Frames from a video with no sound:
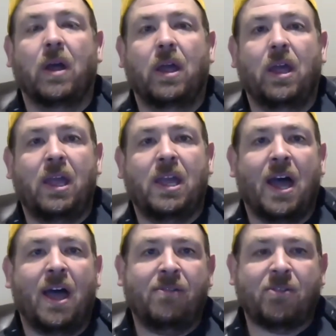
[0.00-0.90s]
Hey
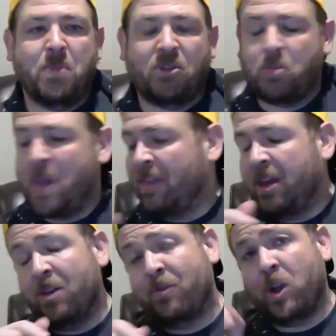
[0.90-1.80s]
guys, Mr. Palin
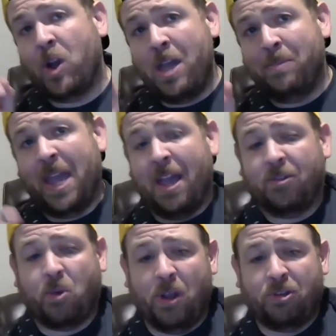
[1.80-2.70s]
here for your
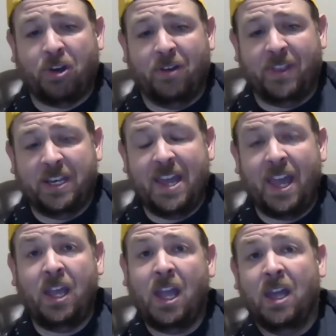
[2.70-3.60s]
MCAS question of the
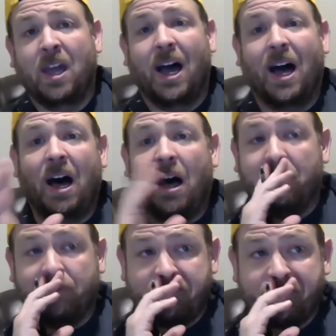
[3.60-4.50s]
day.
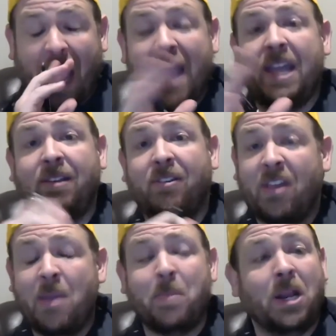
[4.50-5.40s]
I hate to
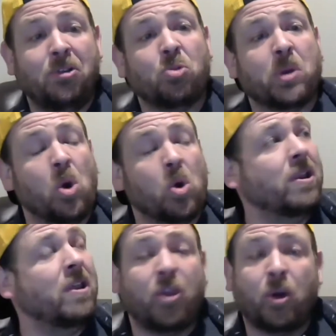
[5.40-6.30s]
say it, but I just
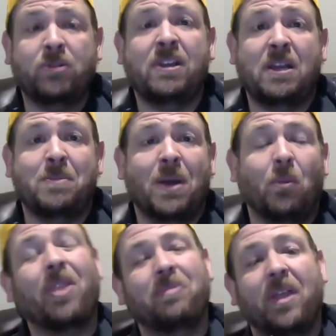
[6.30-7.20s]
recorded a 13-minute,
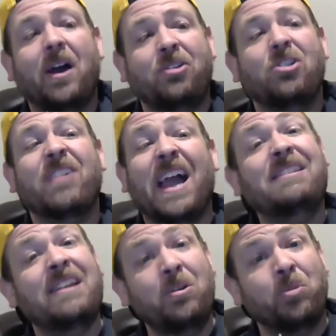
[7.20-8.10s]
well, I should say I
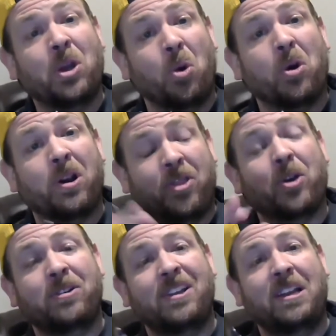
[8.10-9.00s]
didn't record a
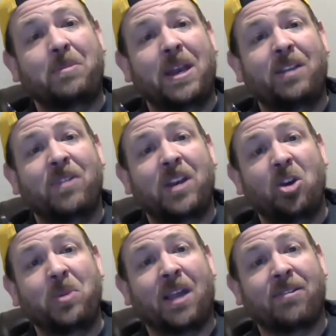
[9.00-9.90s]
13-minute
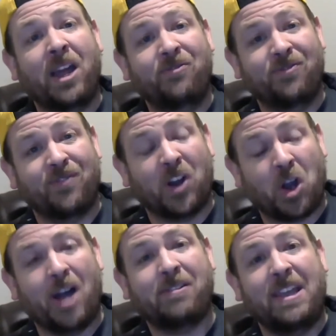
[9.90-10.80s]
video because I
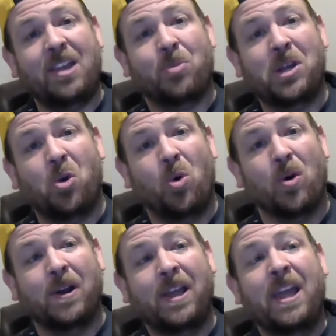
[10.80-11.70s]
forgot to hit
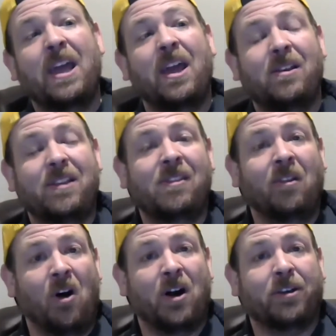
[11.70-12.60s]
record and did the
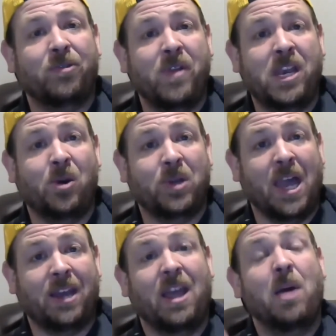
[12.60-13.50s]
longest video
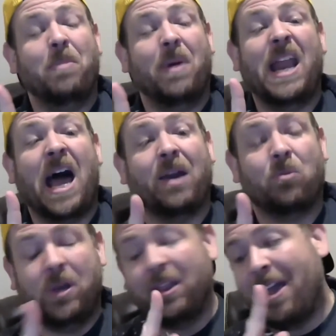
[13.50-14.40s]
yet. But I
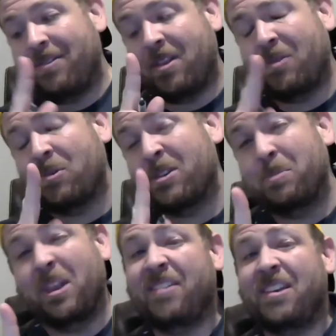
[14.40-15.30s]
realized that this was a
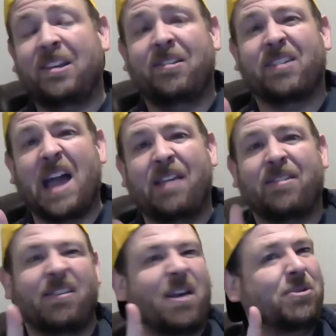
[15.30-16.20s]
blessing in disguise
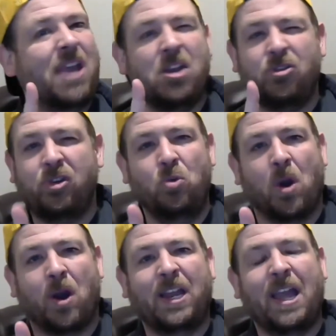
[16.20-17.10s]
because I was getting too
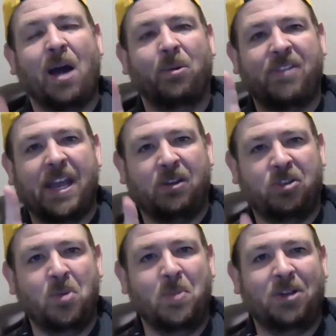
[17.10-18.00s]
wordy. I was taking
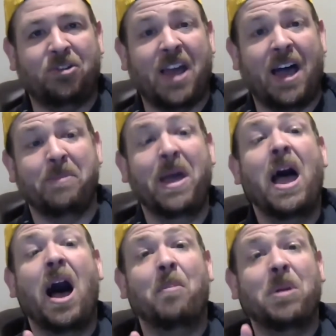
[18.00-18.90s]
too much time.
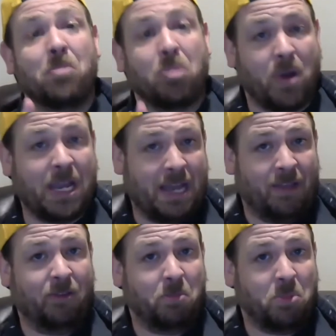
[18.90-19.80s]
I'm going to break
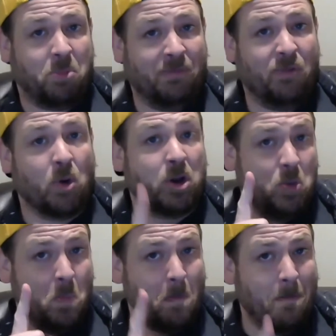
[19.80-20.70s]
down this problem for you
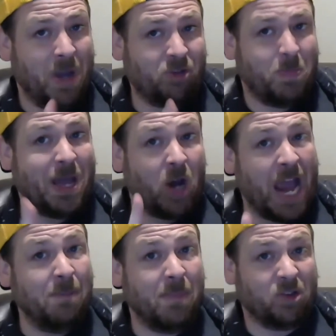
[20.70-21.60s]
much better
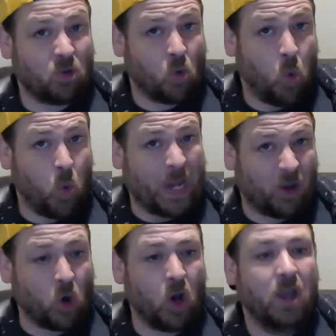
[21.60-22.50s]
and much
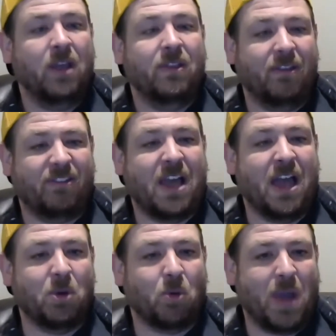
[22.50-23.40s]
quicker this
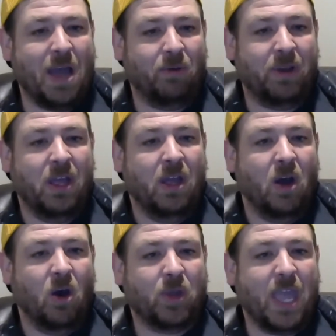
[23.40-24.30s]
time around.
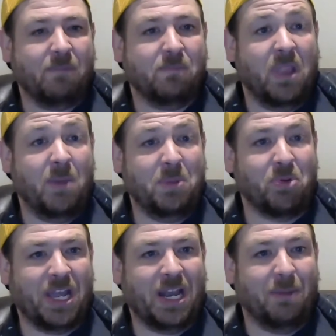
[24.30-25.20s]
Okay, let me
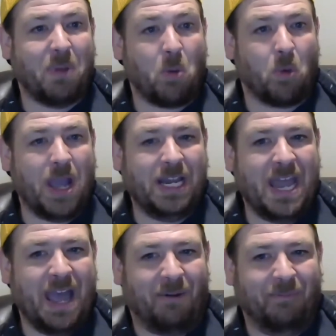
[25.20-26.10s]
bring it up right now.